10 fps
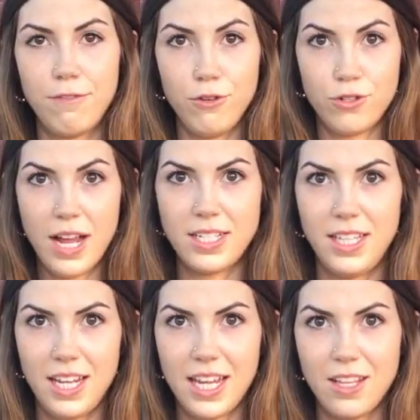the food
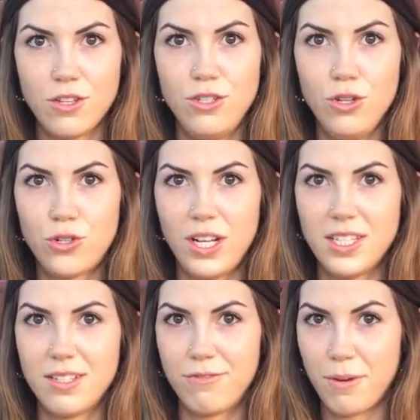directly, getting those
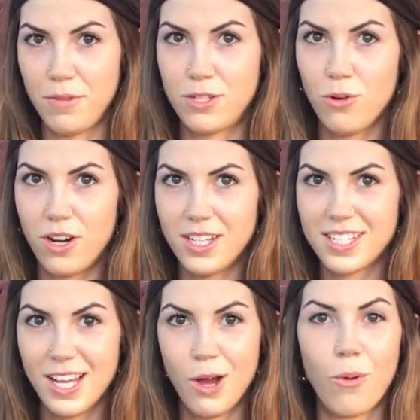nutrients from the
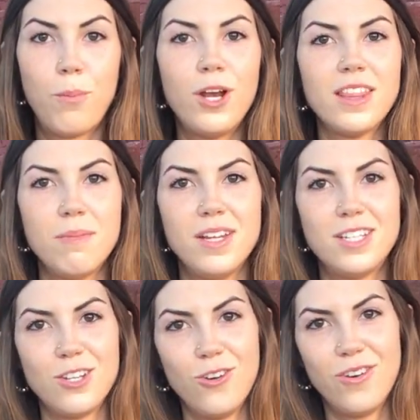source, we're putting them
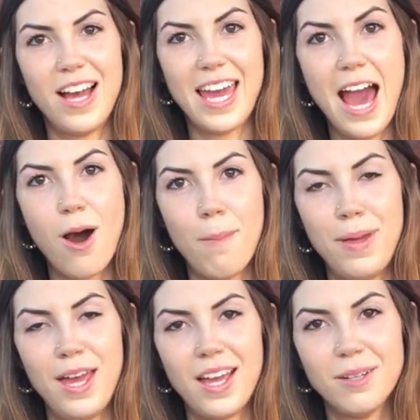into a cow, a
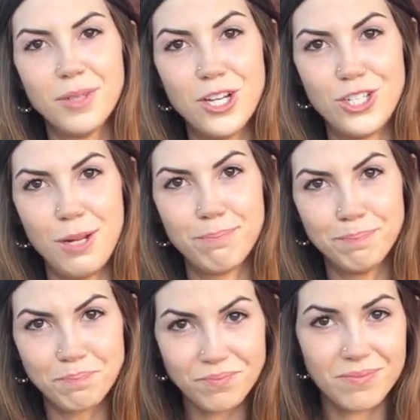pig, a sheep,
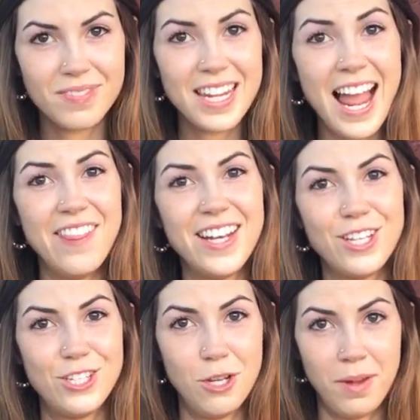and then
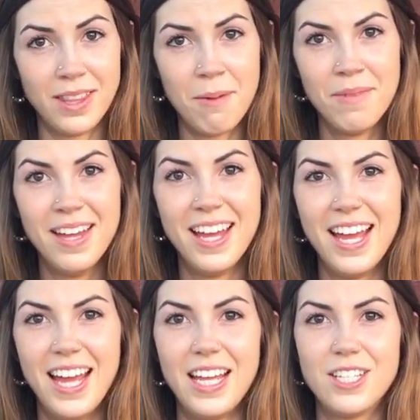consuming them.
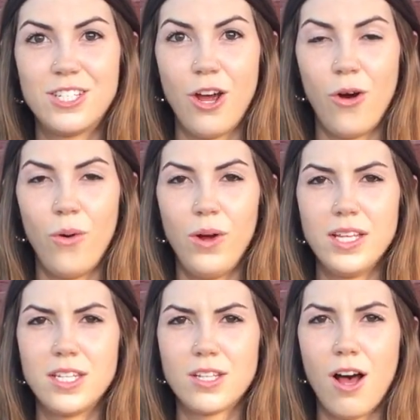And so
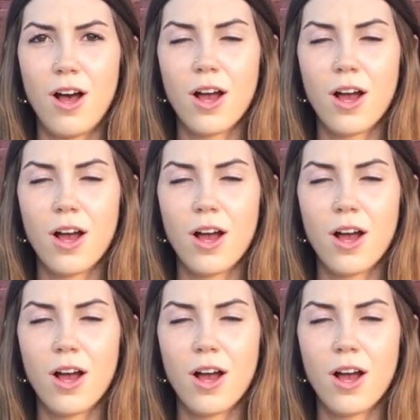it's this